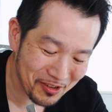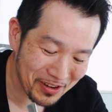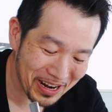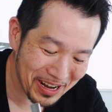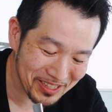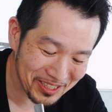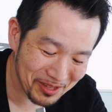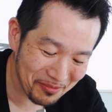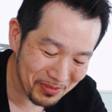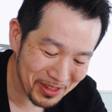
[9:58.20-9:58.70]
try
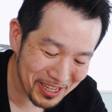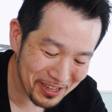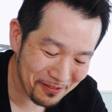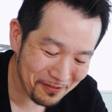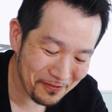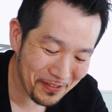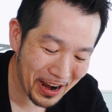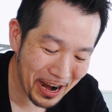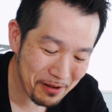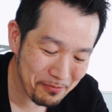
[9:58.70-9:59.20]
out some of these
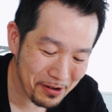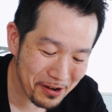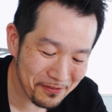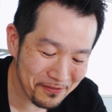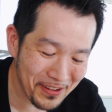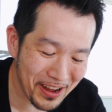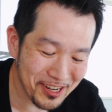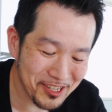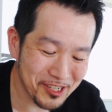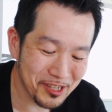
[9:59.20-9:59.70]

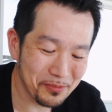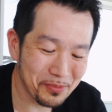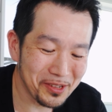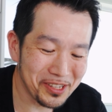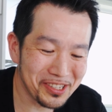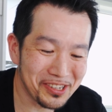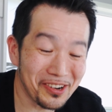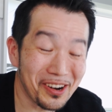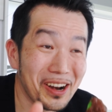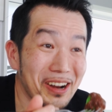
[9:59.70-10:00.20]
vibrant
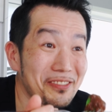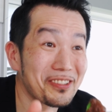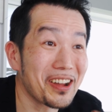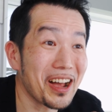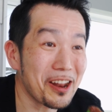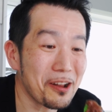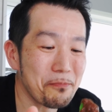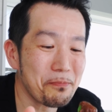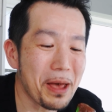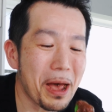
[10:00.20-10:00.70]
vegetables here. I
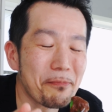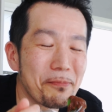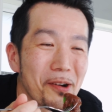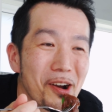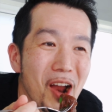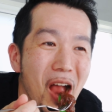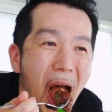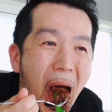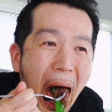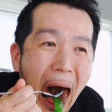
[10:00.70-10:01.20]
got a
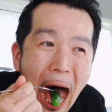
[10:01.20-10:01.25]
pepper.